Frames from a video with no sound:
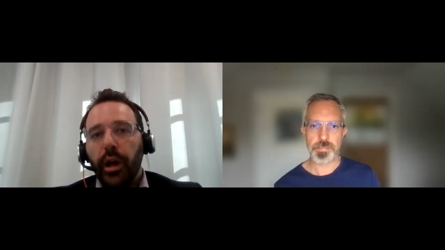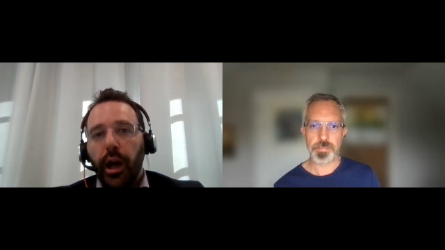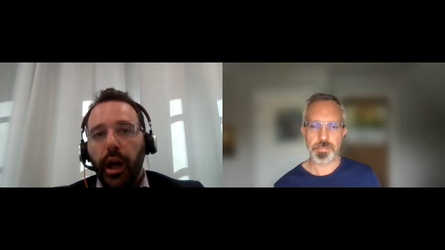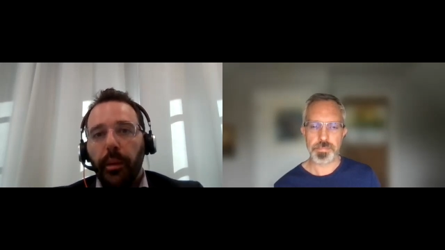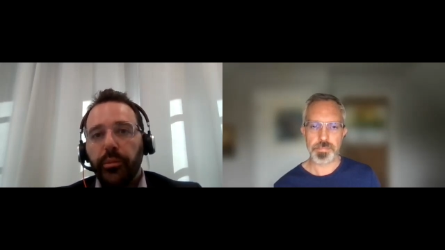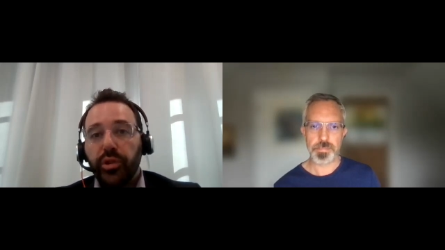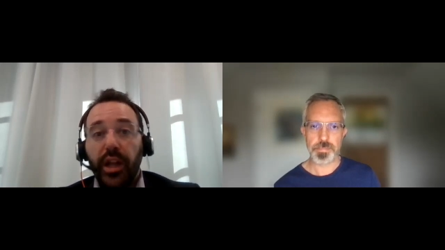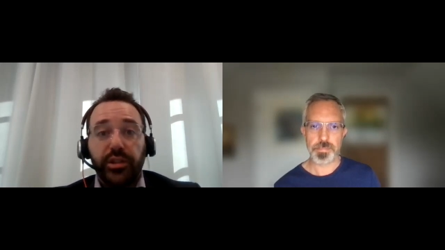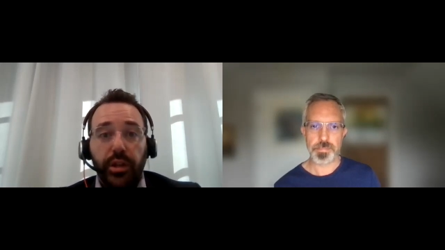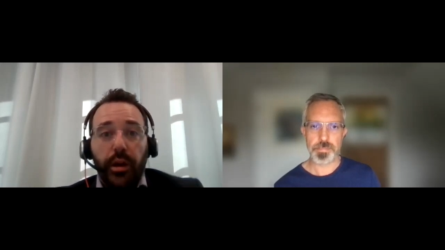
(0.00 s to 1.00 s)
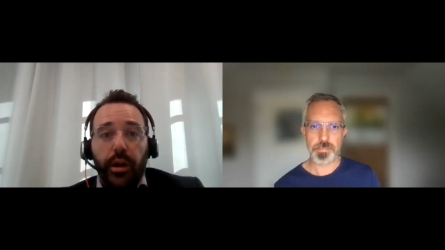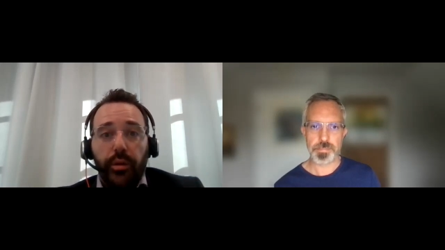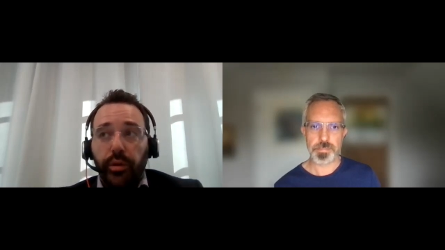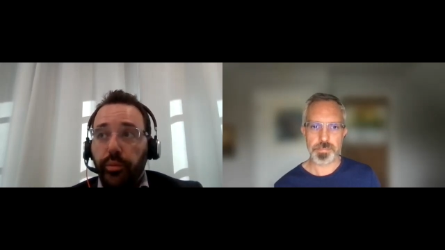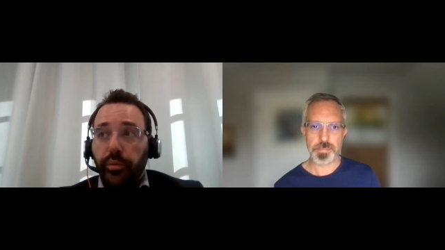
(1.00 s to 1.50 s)
Speaker 1: Um, so that's uh,
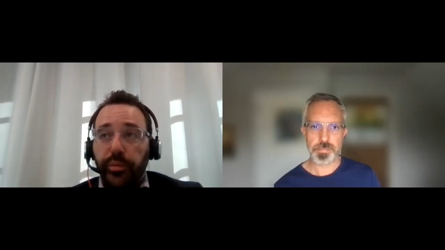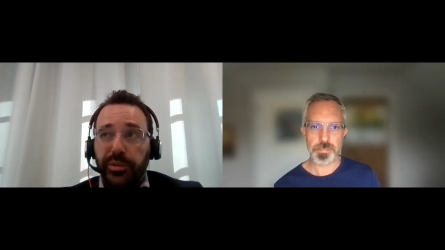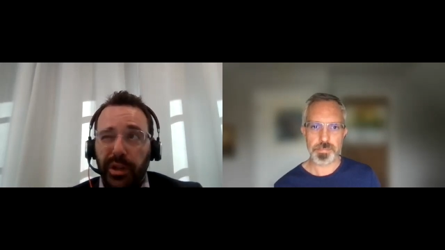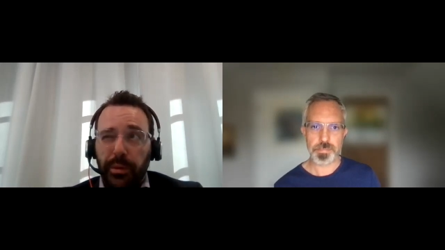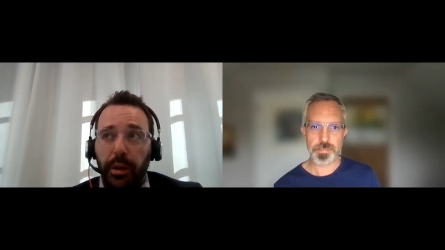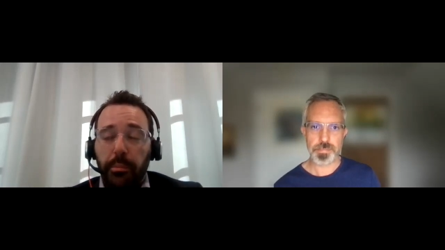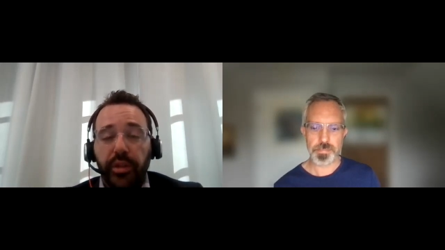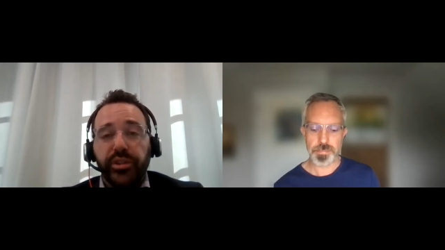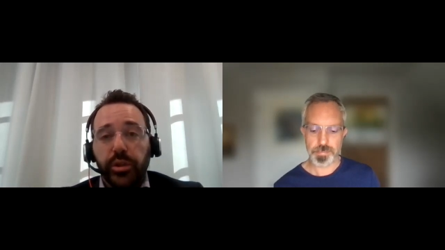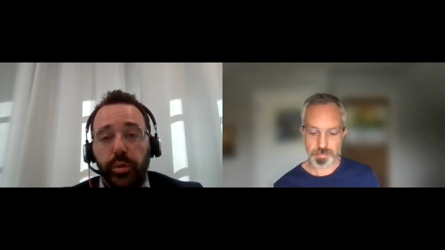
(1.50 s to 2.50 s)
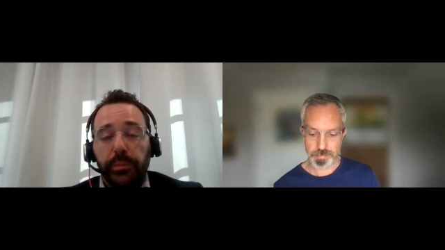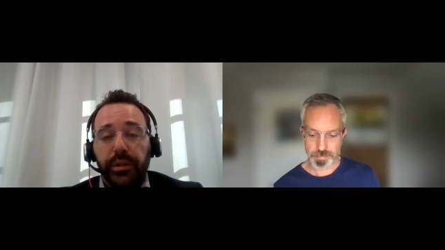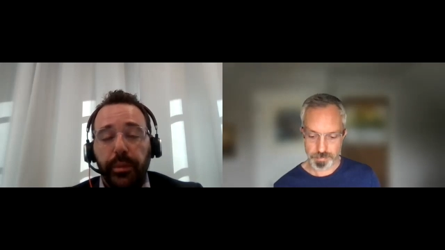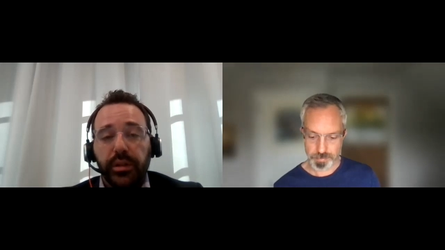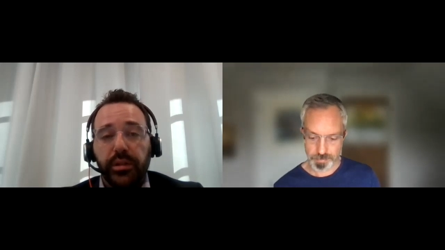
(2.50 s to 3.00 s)
you know, it's been about a month since we
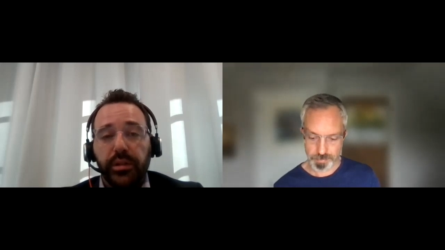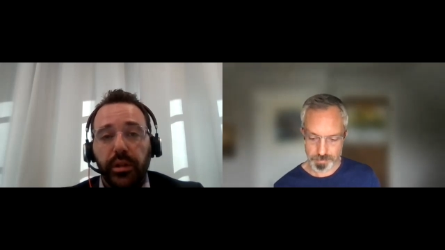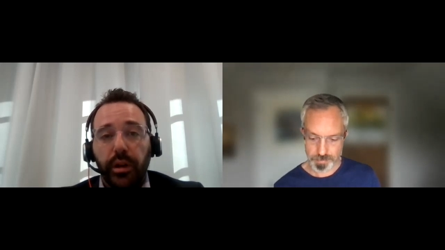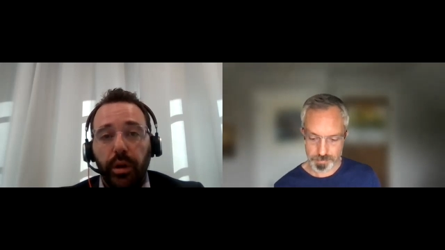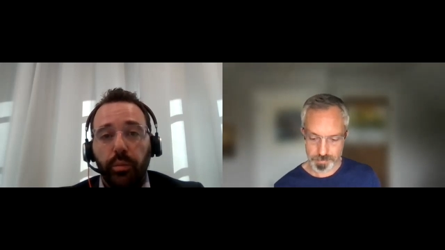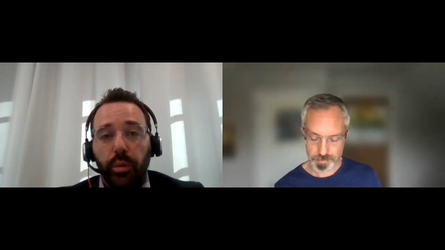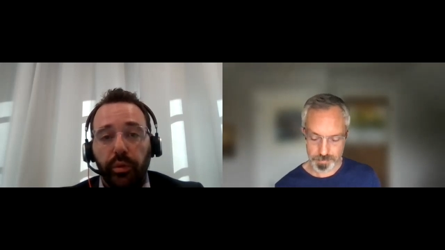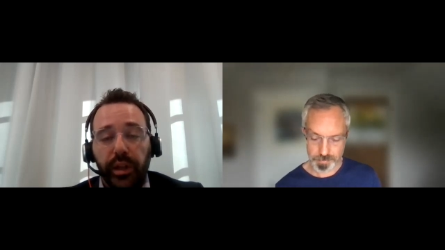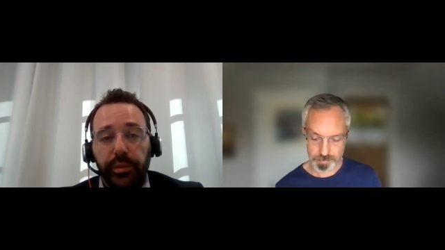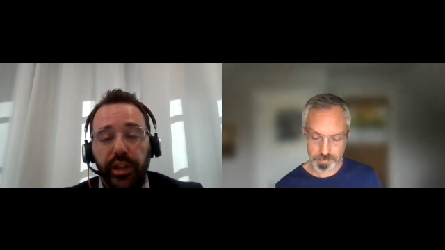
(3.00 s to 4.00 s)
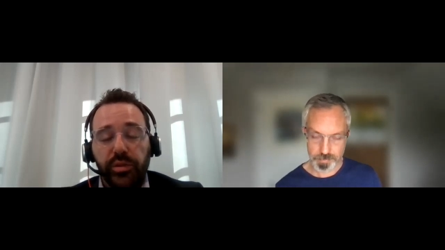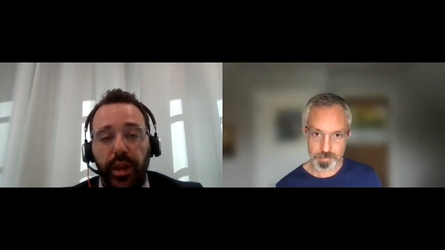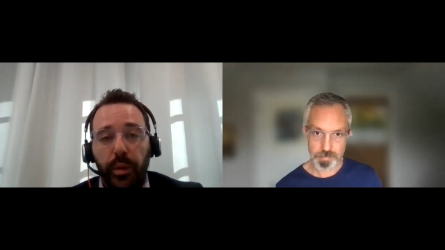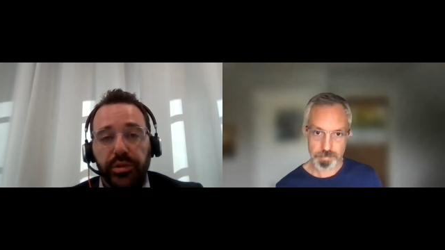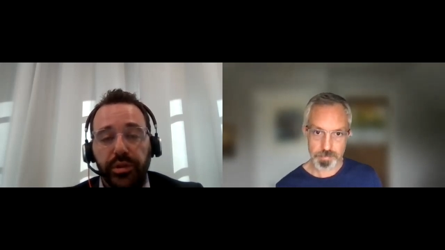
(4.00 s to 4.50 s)
implemented it, and we're really pleased with
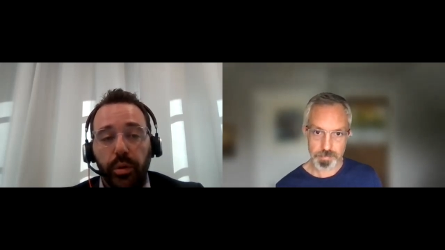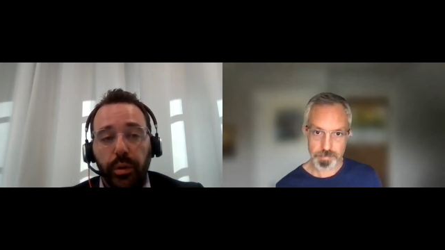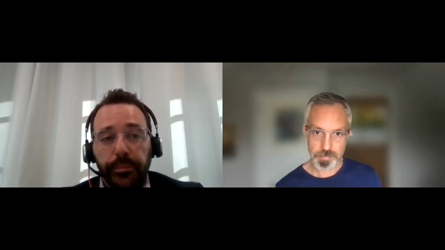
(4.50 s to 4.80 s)
how it's going.